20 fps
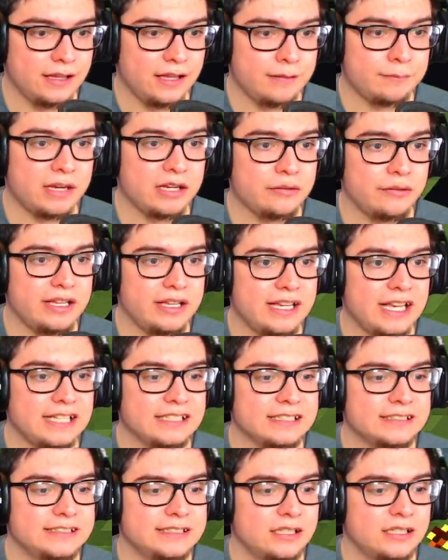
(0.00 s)
And by the way, you
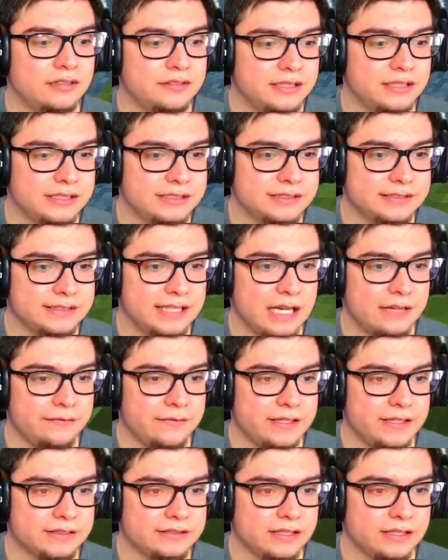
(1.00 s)
guys can tell this
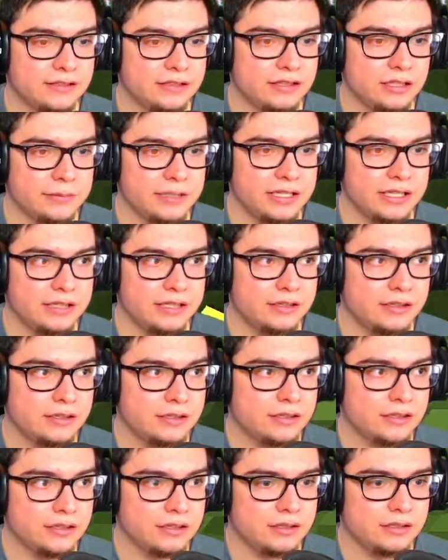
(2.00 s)
staff is unlimited
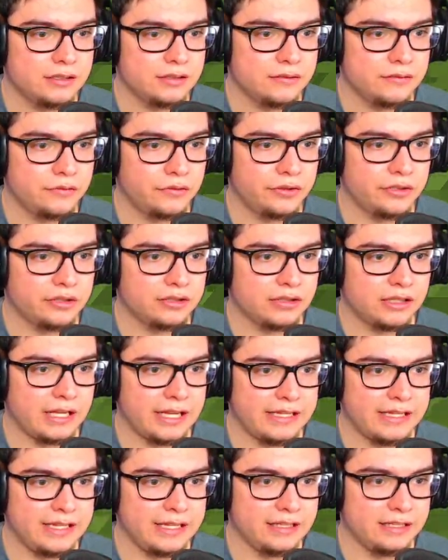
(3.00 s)
for your
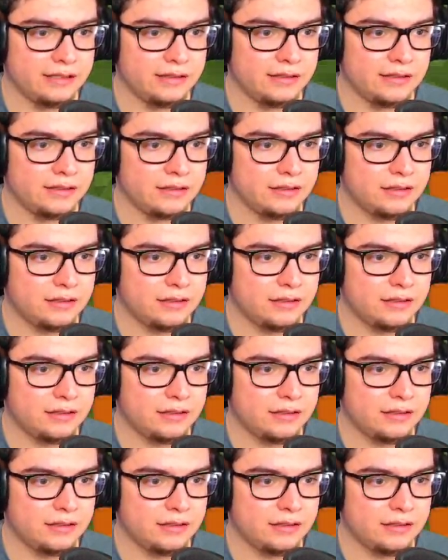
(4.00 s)
liking.